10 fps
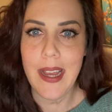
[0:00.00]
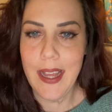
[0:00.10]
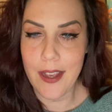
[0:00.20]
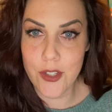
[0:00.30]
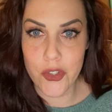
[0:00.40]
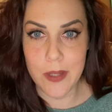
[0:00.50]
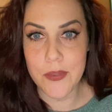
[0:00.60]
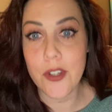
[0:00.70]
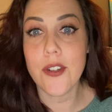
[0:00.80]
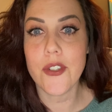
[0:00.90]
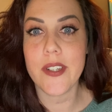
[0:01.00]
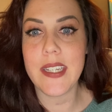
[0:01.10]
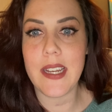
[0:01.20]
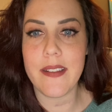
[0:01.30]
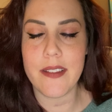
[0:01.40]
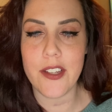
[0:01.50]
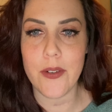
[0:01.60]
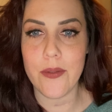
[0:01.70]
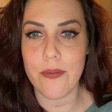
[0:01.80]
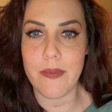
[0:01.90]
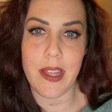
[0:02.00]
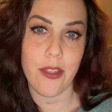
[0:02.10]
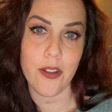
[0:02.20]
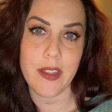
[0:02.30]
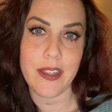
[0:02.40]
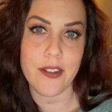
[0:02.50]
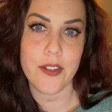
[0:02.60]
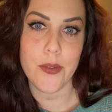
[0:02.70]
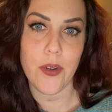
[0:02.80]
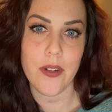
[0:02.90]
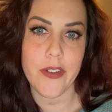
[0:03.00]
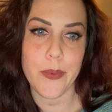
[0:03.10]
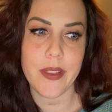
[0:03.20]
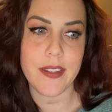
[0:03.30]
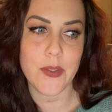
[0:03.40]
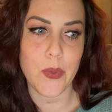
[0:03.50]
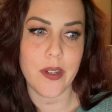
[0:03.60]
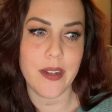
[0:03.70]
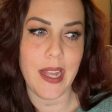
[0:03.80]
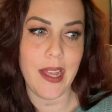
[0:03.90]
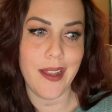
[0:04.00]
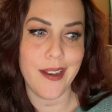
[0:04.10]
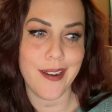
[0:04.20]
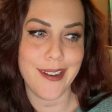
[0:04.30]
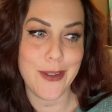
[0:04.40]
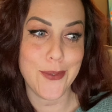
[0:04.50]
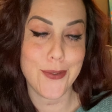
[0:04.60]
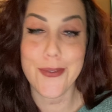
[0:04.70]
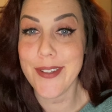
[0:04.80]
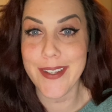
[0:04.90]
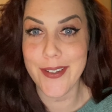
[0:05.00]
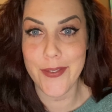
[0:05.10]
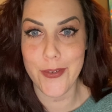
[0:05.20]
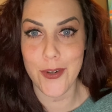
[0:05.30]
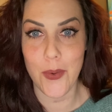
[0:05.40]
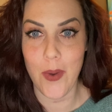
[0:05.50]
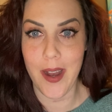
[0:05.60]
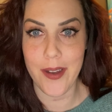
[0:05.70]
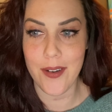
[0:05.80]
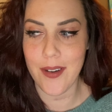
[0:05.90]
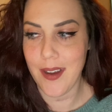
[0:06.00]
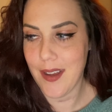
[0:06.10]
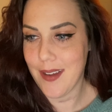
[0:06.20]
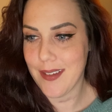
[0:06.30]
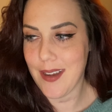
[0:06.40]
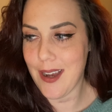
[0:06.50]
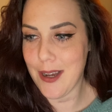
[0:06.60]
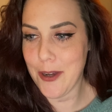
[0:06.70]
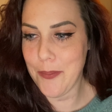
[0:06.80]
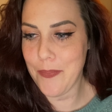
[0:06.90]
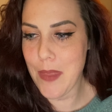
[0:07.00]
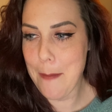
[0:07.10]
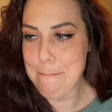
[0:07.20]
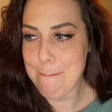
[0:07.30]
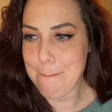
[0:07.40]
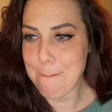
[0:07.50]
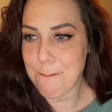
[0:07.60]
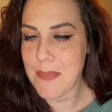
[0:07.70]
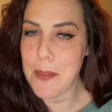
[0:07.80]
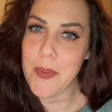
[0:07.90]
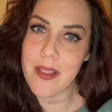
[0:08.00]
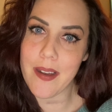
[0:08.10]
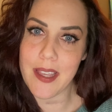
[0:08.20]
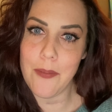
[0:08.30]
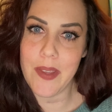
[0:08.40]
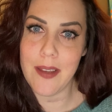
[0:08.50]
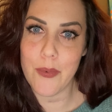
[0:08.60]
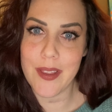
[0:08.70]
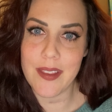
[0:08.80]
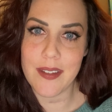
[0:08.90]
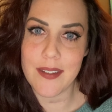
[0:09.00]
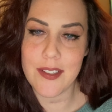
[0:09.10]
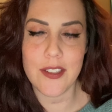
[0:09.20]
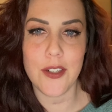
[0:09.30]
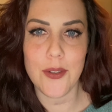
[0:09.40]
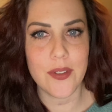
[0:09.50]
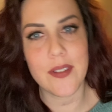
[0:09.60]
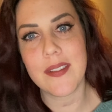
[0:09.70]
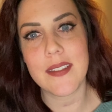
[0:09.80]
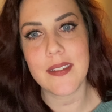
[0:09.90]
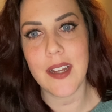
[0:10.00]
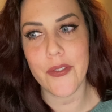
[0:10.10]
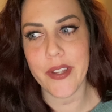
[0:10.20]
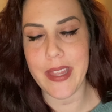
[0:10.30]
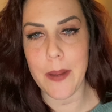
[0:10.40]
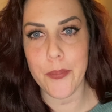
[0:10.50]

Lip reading: extreme surgery, and you know, they thought that they could do all of it with this one, and it was really good for a while. But lucky me, with the stenosis, it's not really that